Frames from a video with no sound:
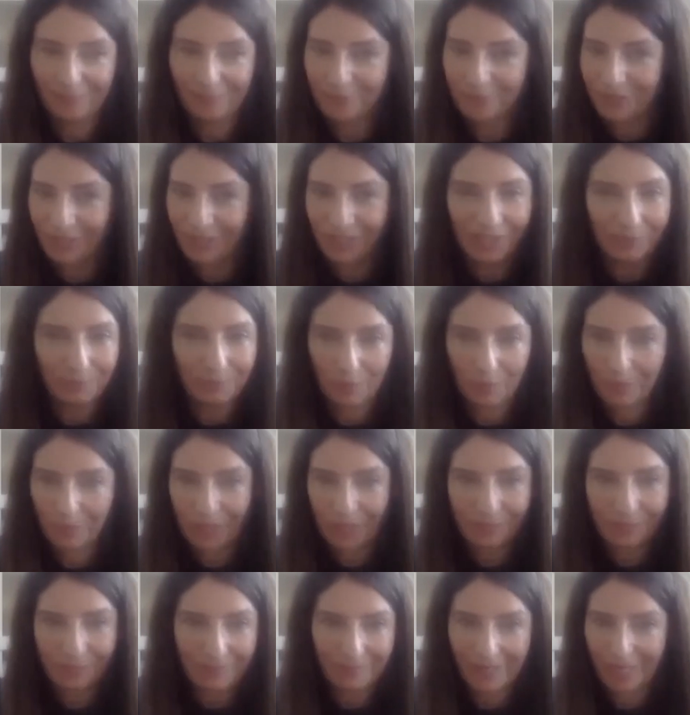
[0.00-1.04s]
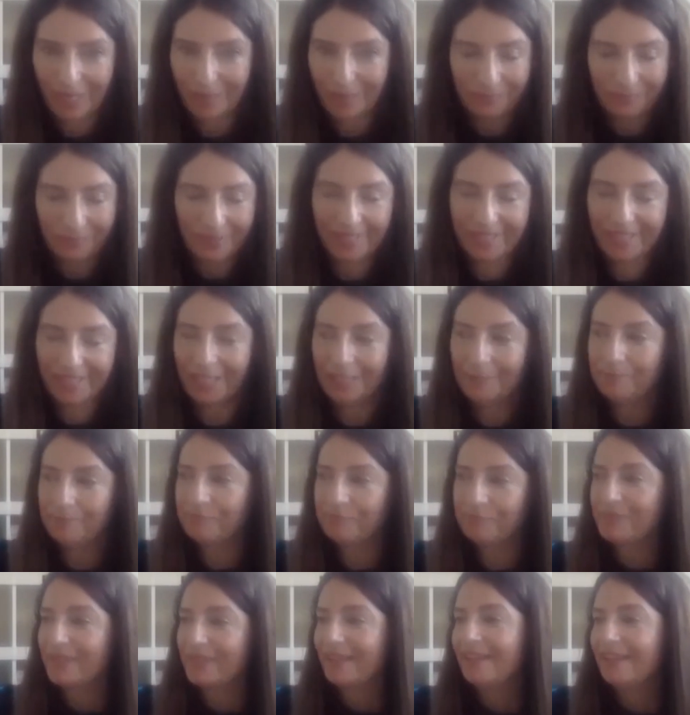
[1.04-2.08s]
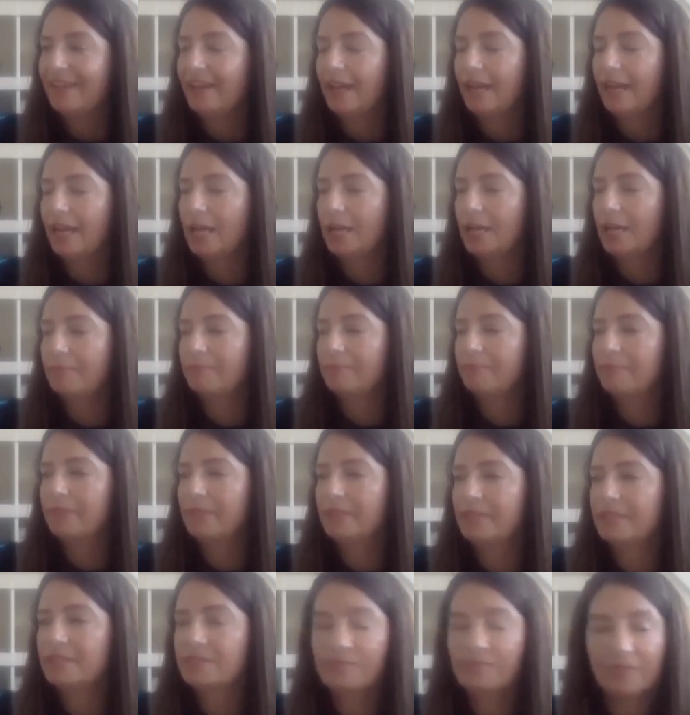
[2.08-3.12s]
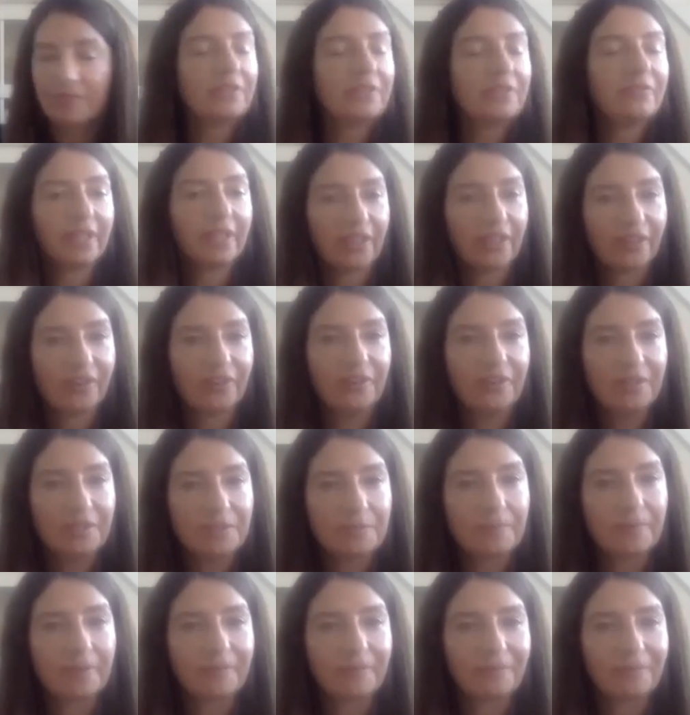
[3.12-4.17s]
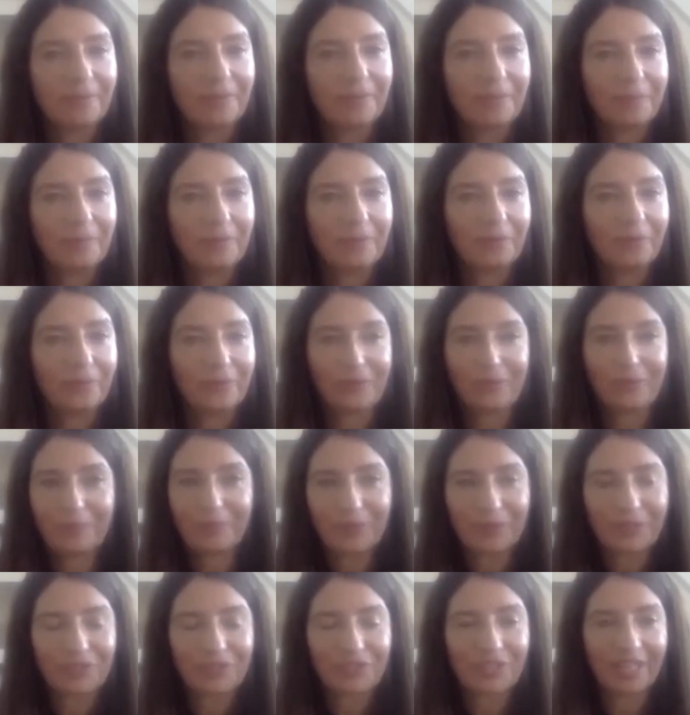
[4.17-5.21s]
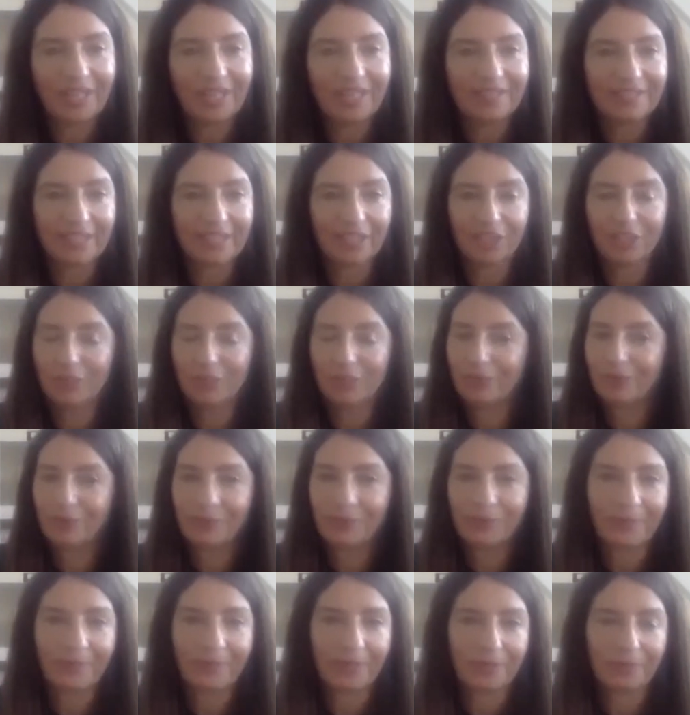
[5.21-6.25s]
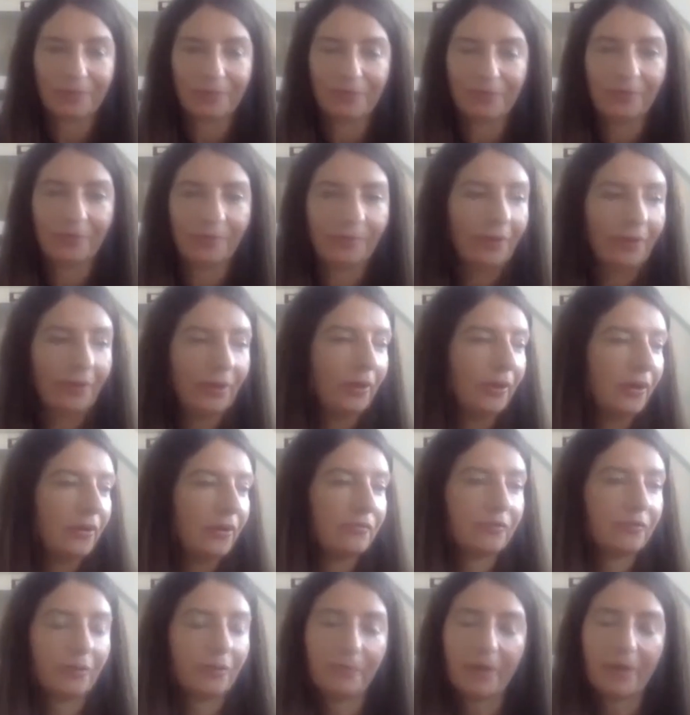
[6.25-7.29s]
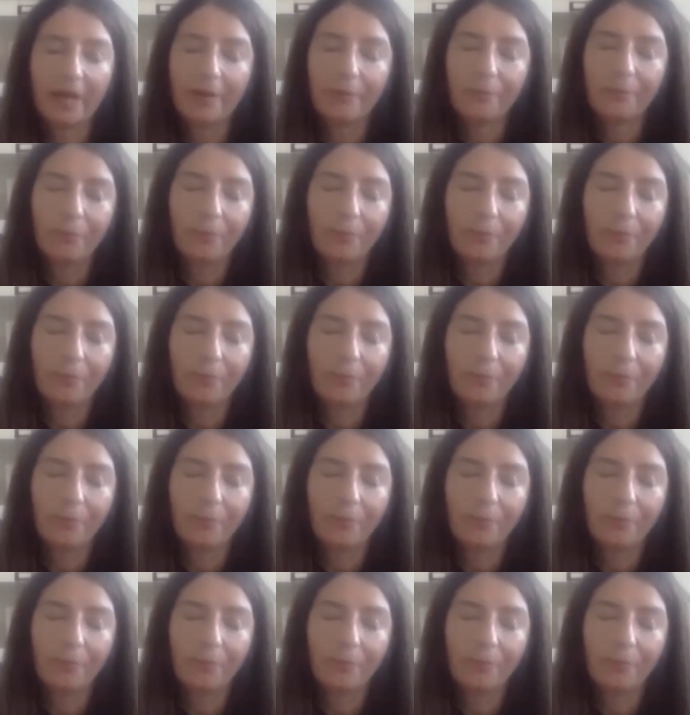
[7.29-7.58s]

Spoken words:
work, prepare. But it's 50 videos with a lot of worksheets, taking you all the way through from